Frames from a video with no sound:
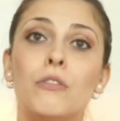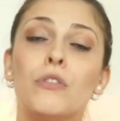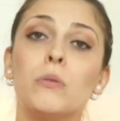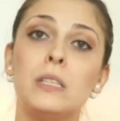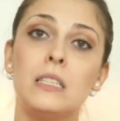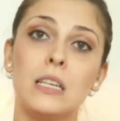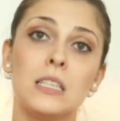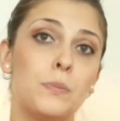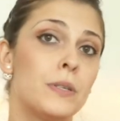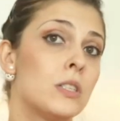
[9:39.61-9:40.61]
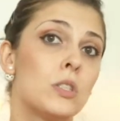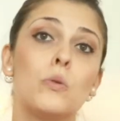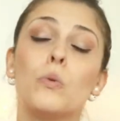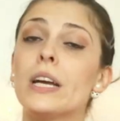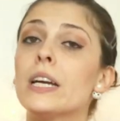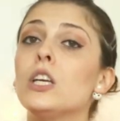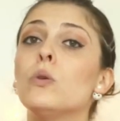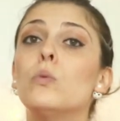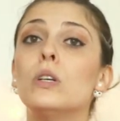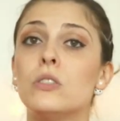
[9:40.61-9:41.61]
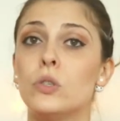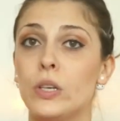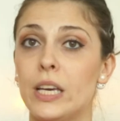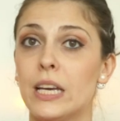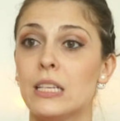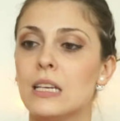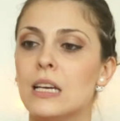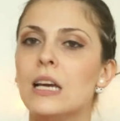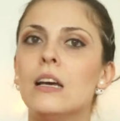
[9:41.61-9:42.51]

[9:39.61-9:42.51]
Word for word: from this experience or where you want to get.